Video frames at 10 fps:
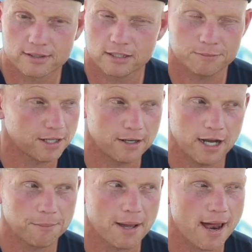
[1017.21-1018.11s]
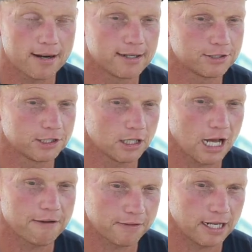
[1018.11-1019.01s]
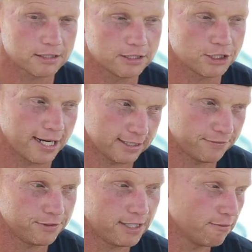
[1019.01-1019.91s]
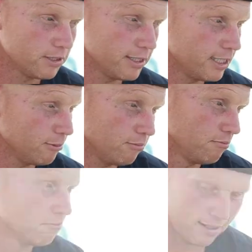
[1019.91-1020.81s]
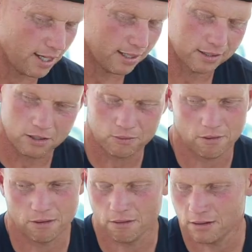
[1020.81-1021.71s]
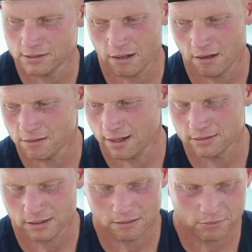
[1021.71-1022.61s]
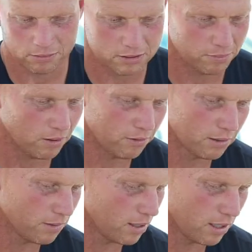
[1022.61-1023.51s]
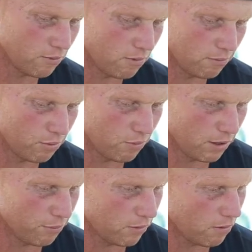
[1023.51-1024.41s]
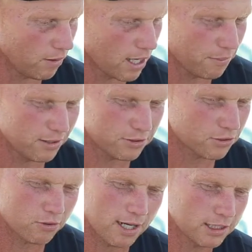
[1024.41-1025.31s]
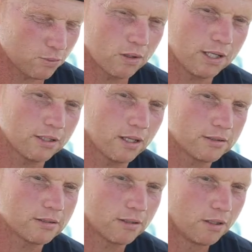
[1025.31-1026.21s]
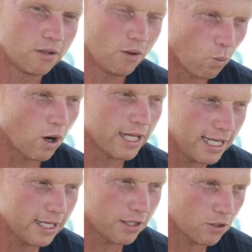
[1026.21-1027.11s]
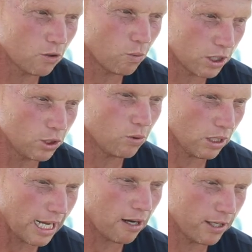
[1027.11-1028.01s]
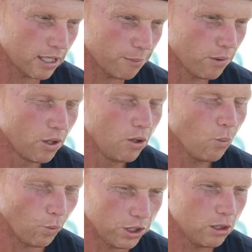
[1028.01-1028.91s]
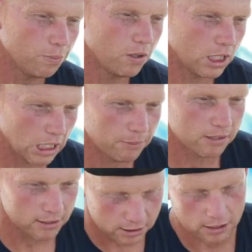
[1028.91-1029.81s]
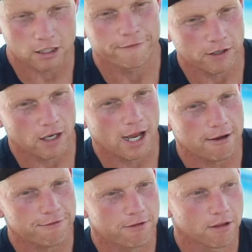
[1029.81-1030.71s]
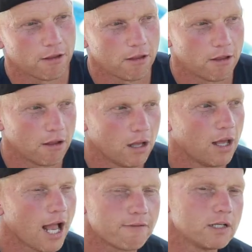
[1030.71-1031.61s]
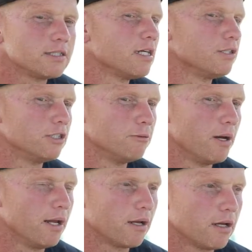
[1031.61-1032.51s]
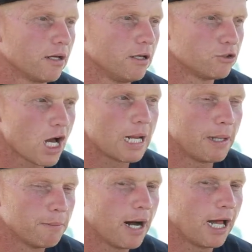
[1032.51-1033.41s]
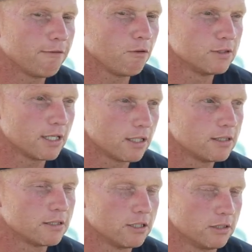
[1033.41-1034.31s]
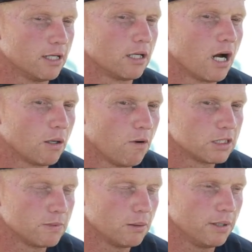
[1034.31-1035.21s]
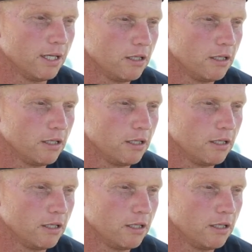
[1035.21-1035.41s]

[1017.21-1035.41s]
It don't matter how bad it is in your life. Things can change if you give it to him. I could go on and tell you things that would just blow your mind. I won't bore you with all that. It's crazy what he does, what he can do when you allow him, when you put him at the center of your life. Every decision you make, you try to be mindful, is that the decision that God wants me to be?